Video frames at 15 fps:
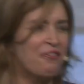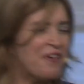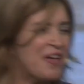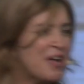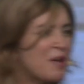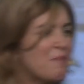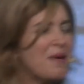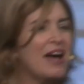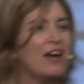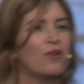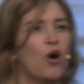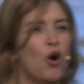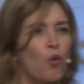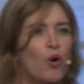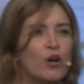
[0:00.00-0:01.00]
Think
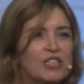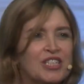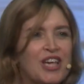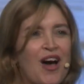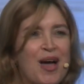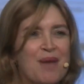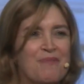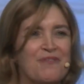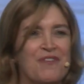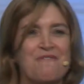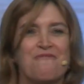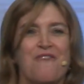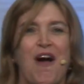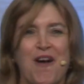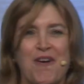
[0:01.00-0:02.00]
about what type of
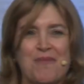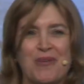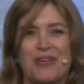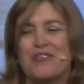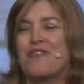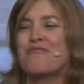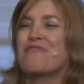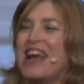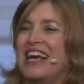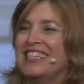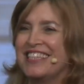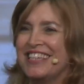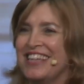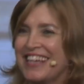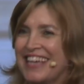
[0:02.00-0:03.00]
environment you're
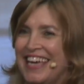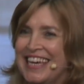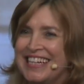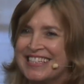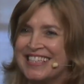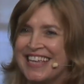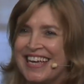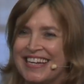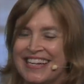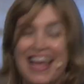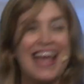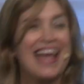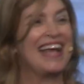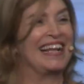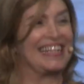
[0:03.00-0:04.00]
raising your kids
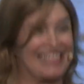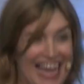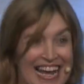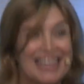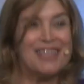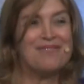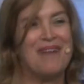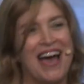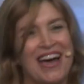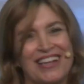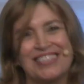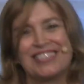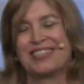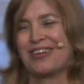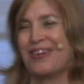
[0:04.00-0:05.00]
in. Take them out of